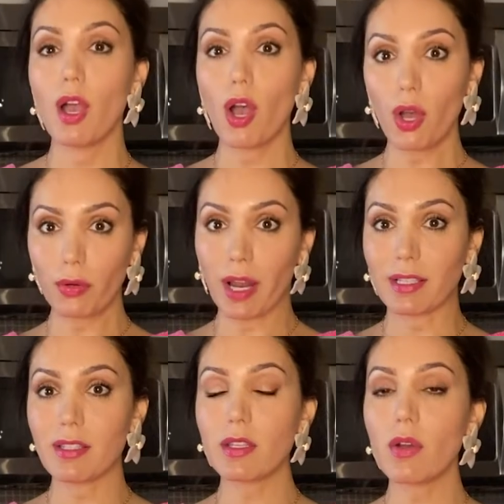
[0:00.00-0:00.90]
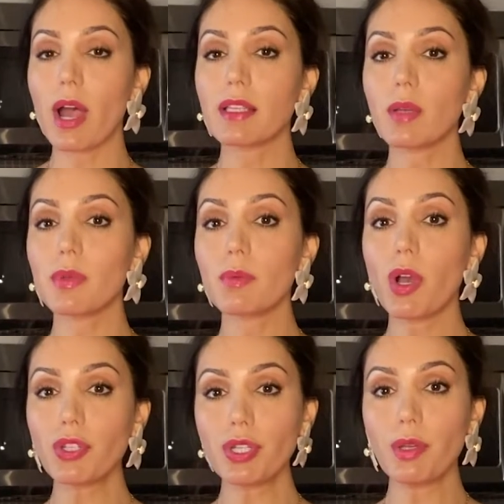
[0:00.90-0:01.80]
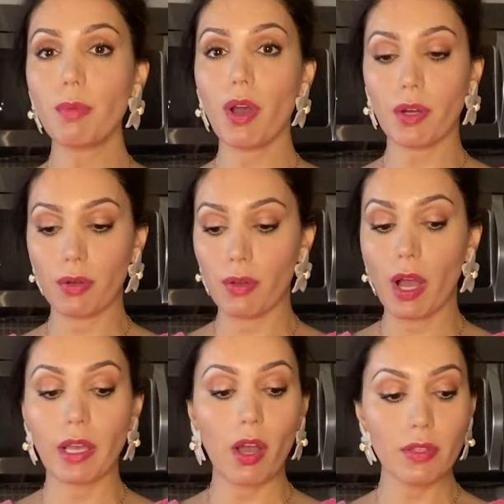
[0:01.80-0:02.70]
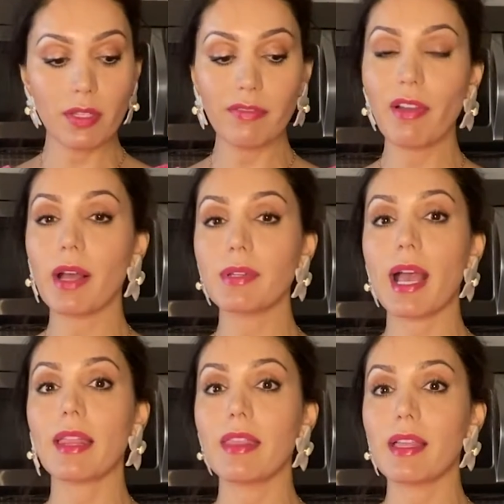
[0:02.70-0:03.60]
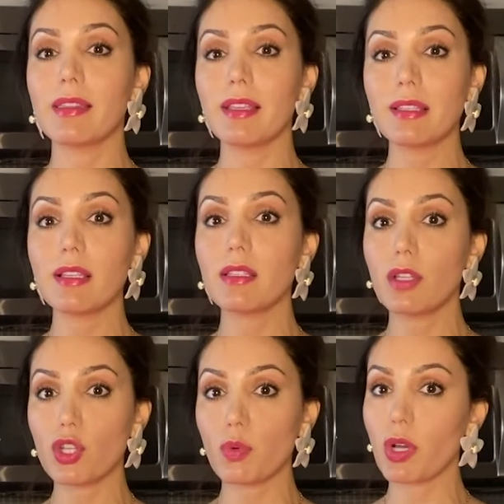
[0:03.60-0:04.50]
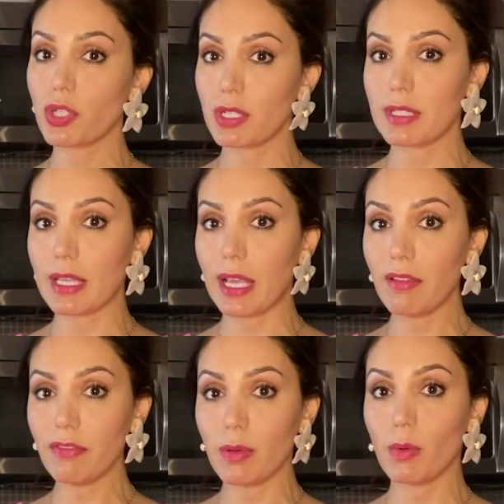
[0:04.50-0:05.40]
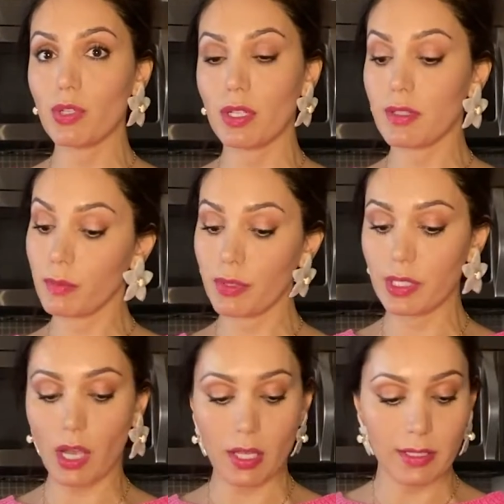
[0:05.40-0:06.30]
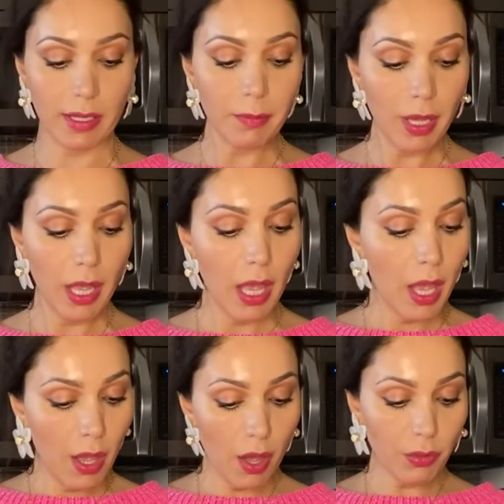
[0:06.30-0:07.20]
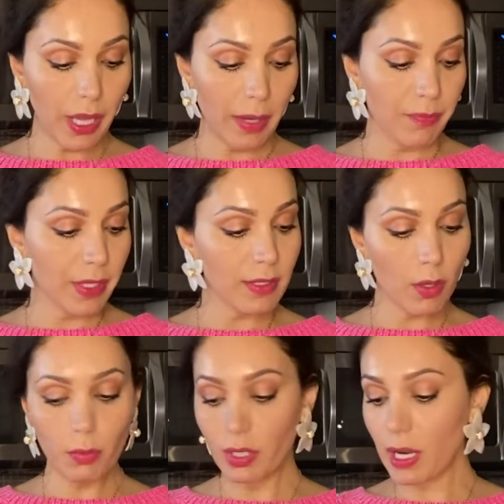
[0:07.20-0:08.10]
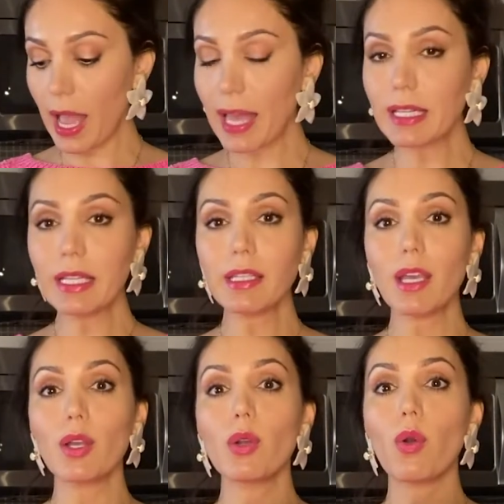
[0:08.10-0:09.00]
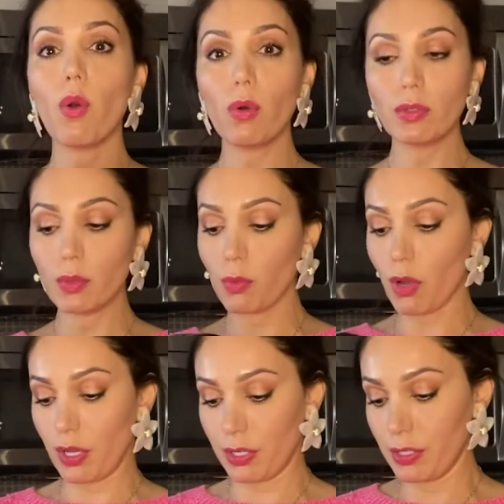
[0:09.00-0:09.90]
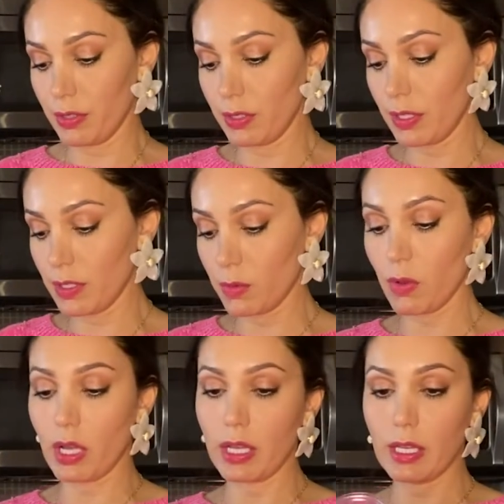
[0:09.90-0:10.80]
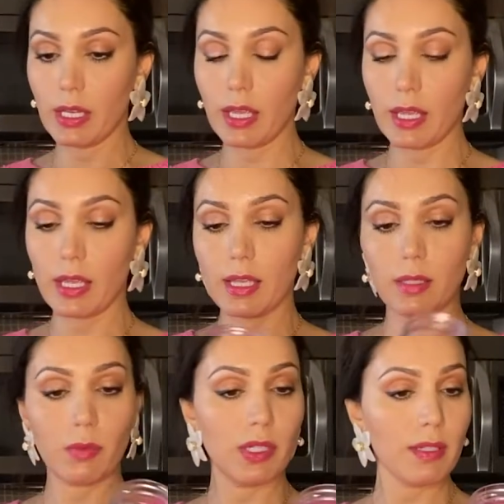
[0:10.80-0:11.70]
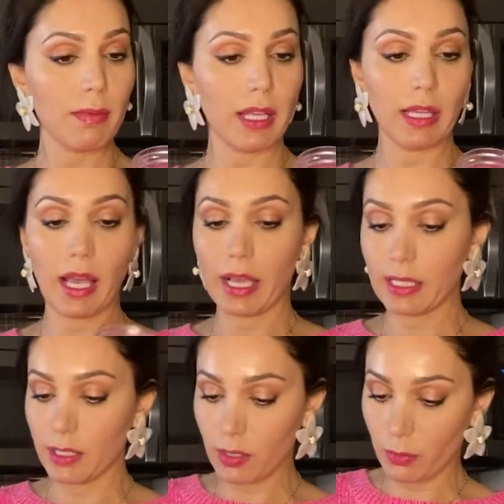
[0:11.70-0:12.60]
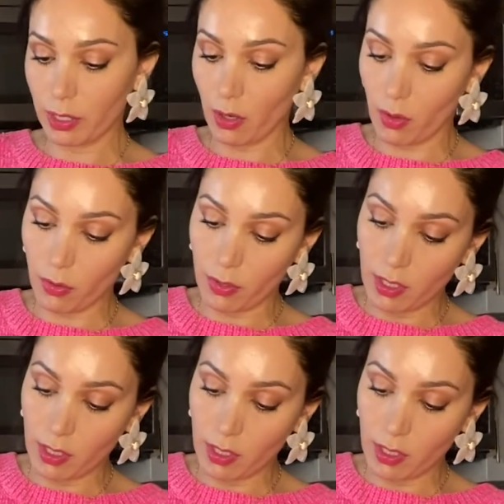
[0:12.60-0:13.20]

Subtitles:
All right, so as I was washing the bottle, I also found out that this is dishwasher safe, which is pretty awesome. Okay, so we are adding cold water to this one. And where's my line? Here we go.